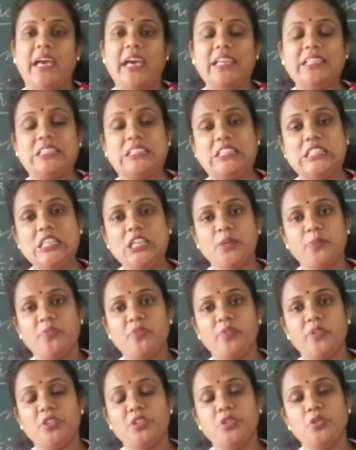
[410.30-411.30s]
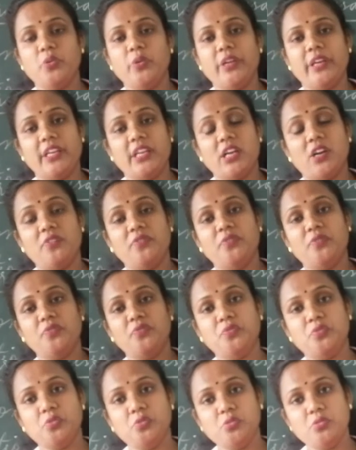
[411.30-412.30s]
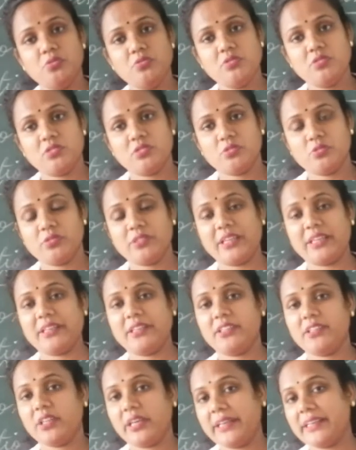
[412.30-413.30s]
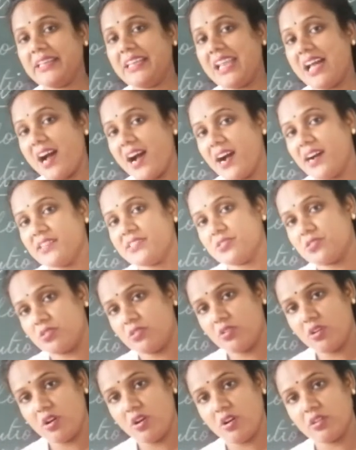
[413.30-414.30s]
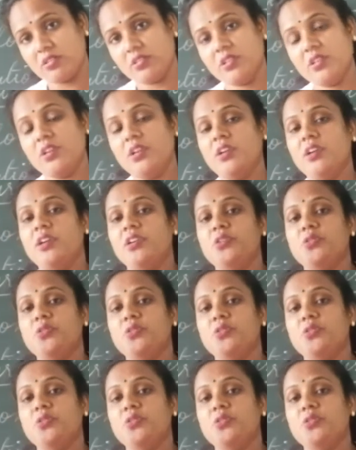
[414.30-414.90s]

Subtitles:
and keep with you enough food so that it can last long.